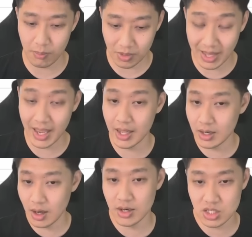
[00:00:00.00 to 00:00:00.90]
land
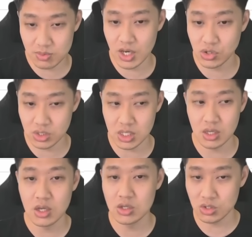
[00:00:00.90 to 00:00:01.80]
on its specialty.
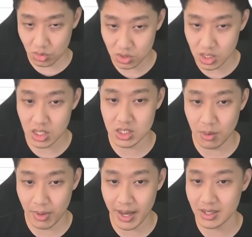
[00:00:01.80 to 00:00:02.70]
So
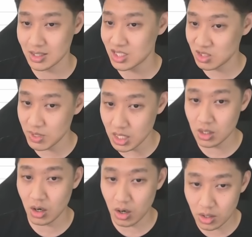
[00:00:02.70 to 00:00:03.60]
Kitasan Black is a speed
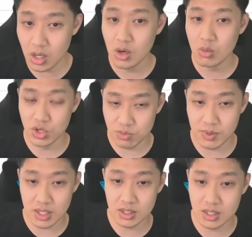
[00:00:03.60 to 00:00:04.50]
card, which
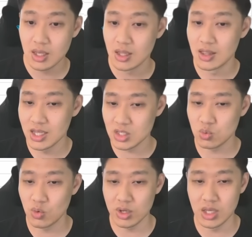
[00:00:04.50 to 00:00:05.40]
means
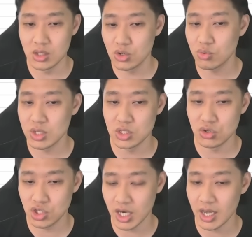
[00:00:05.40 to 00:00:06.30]
this will increase
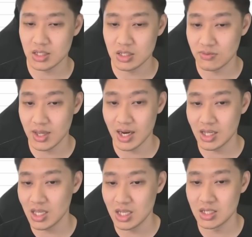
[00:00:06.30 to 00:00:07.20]
your chances of
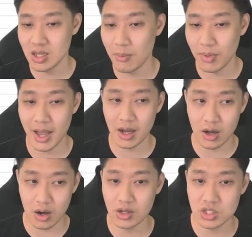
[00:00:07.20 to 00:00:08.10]
getting Kitasan Black
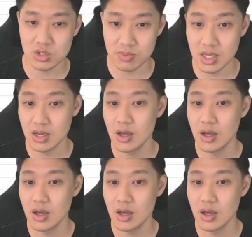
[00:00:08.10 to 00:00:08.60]
on speed